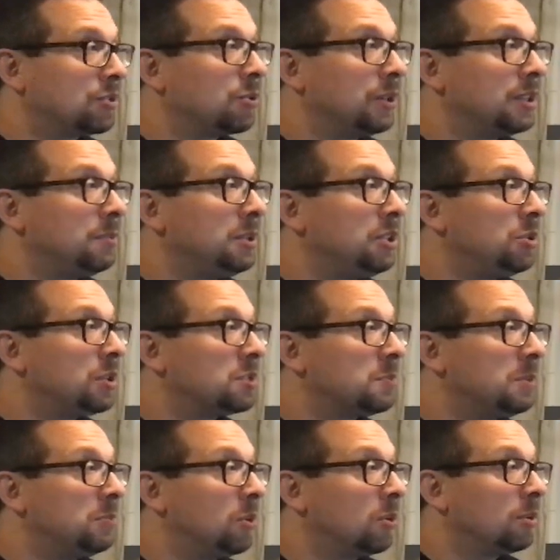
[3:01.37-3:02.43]
going to be
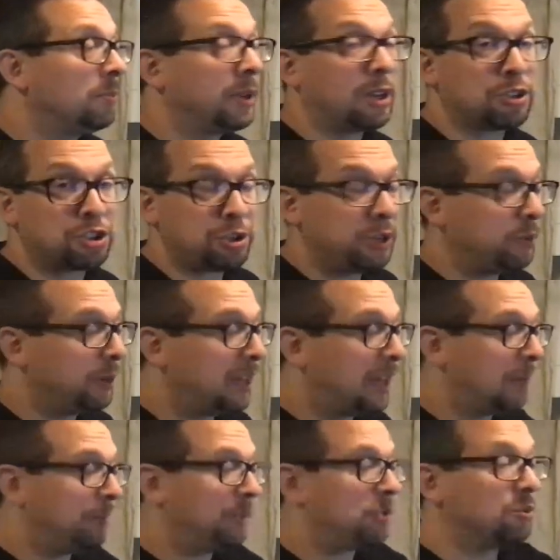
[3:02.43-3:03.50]
USB modem, but I'll show you what
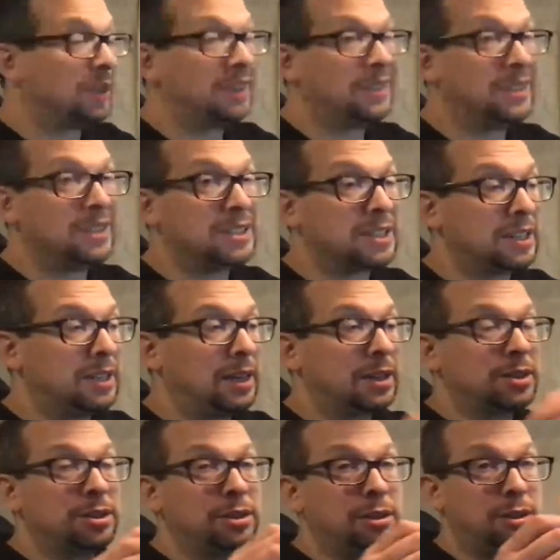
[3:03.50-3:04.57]
happens when I
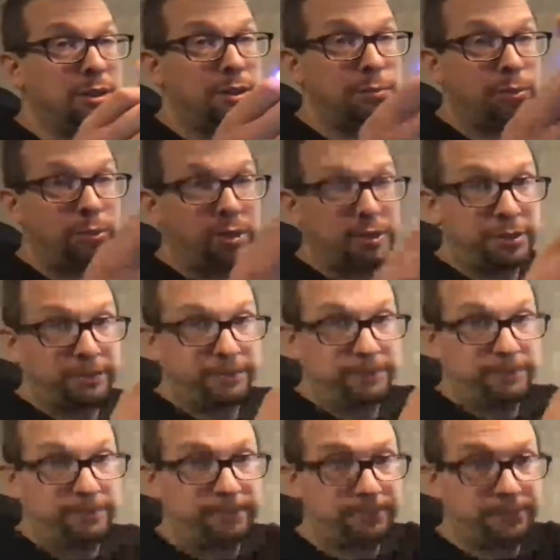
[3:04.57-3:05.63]
disconnect the board.
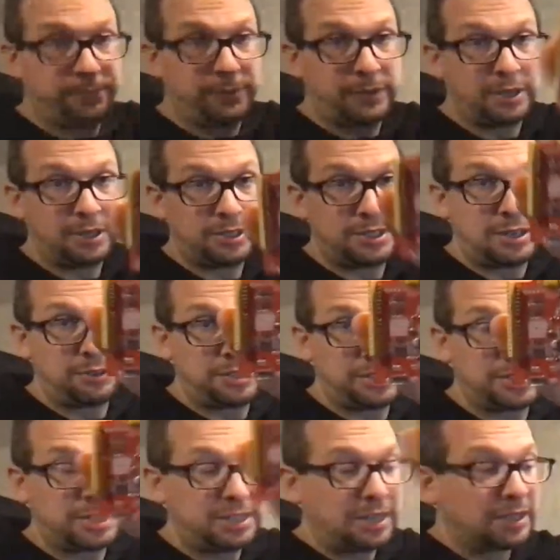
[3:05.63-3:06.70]
It's now
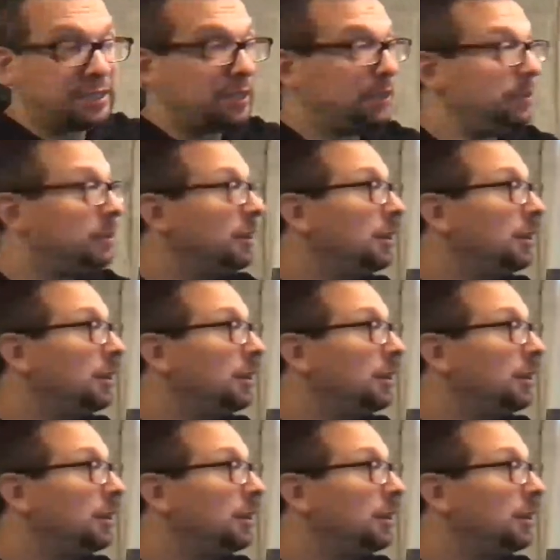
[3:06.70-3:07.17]
disconnected.